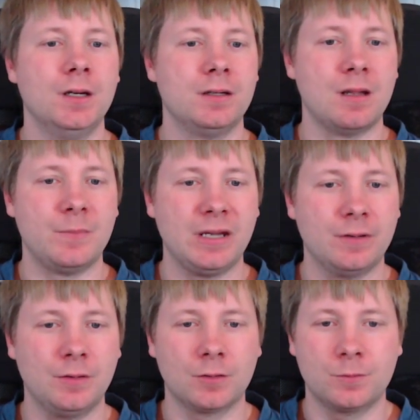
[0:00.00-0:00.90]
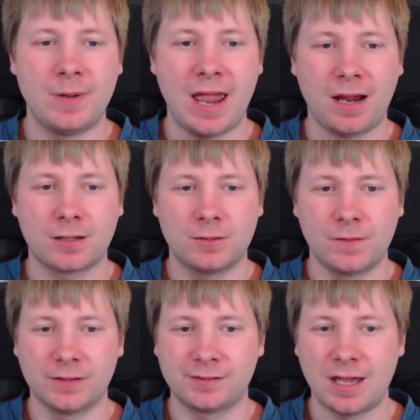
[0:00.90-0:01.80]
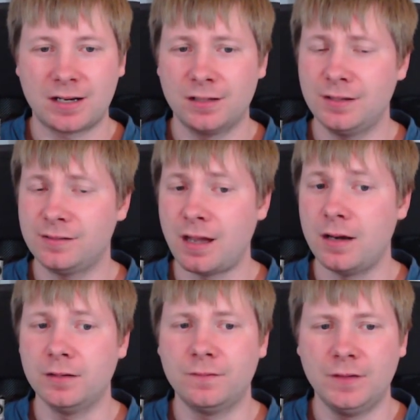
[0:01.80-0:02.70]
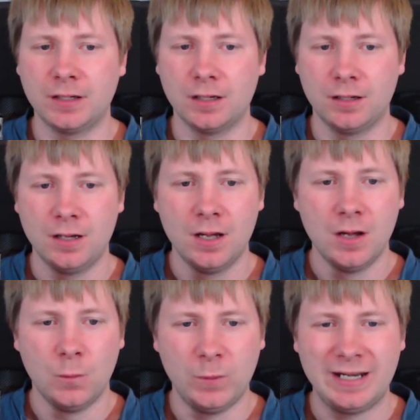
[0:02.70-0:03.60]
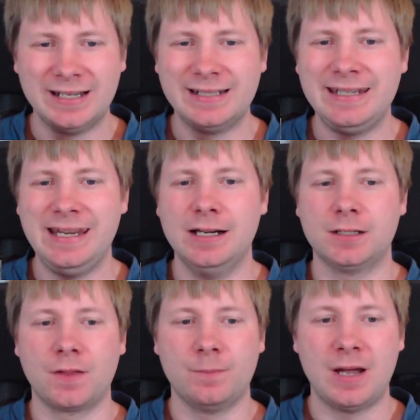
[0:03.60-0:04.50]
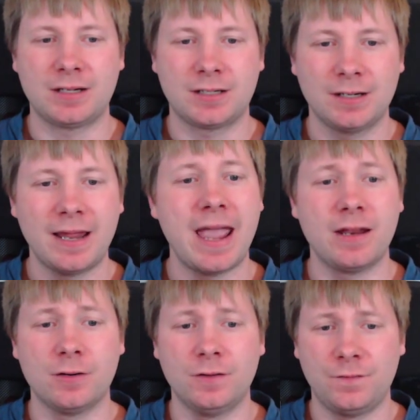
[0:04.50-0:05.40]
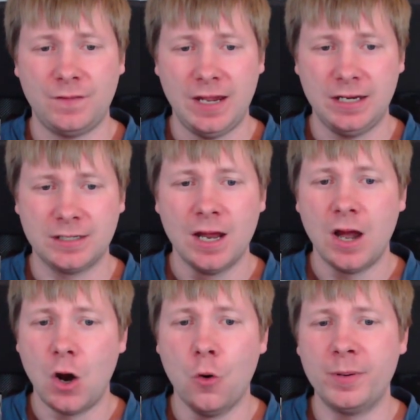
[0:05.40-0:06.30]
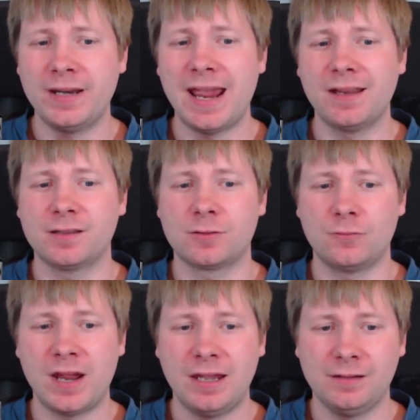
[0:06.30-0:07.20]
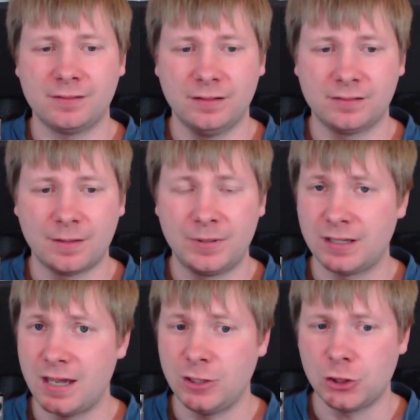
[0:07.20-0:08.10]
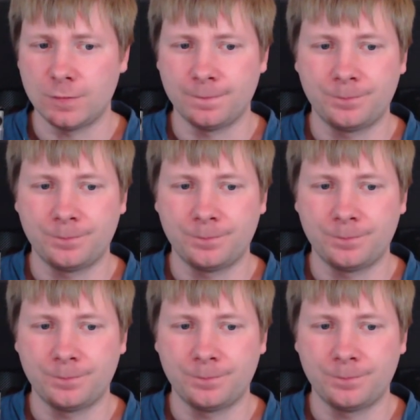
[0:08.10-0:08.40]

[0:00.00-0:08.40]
Namira looked back to the suddenly silent figure. Weedle kneeled in the mud at her feet, open hands raised in supplication.